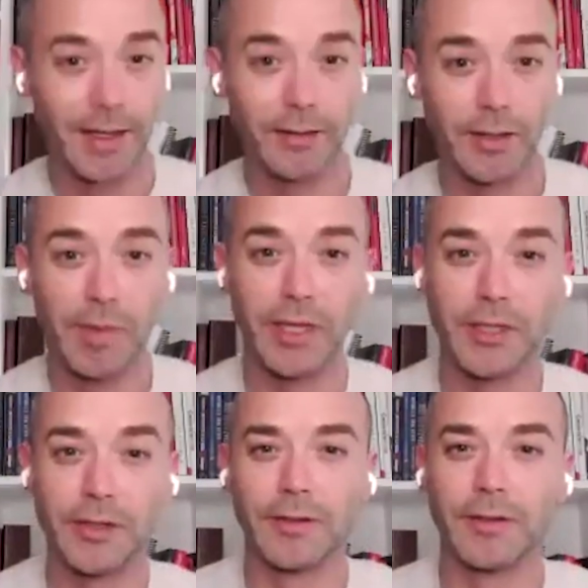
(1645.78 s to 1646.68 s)
housing
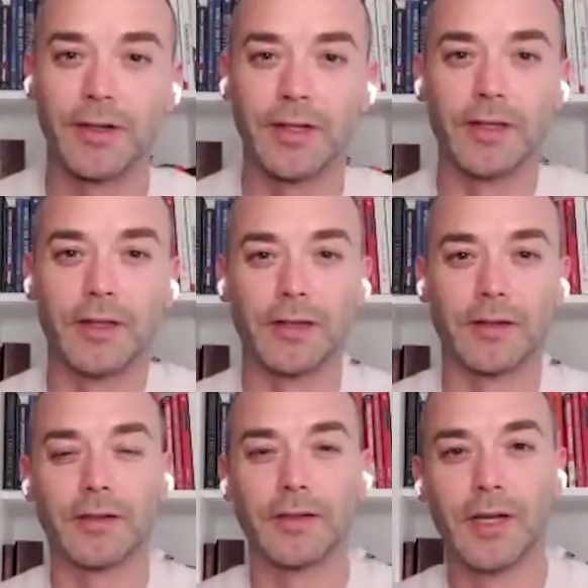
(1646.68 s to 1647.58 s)
minister on the
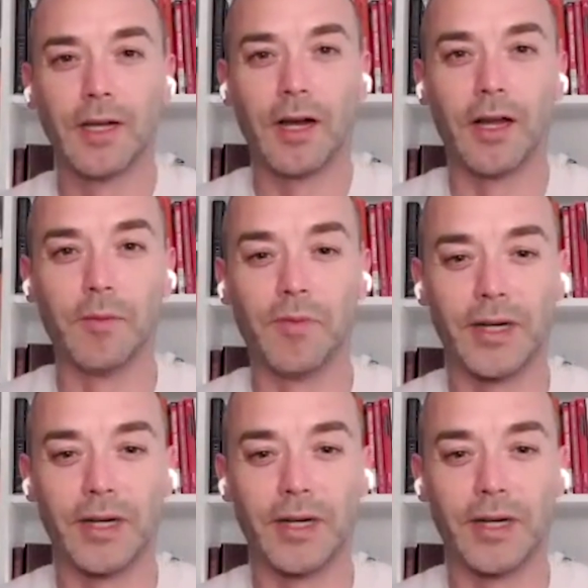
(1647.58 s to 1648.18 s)
pod.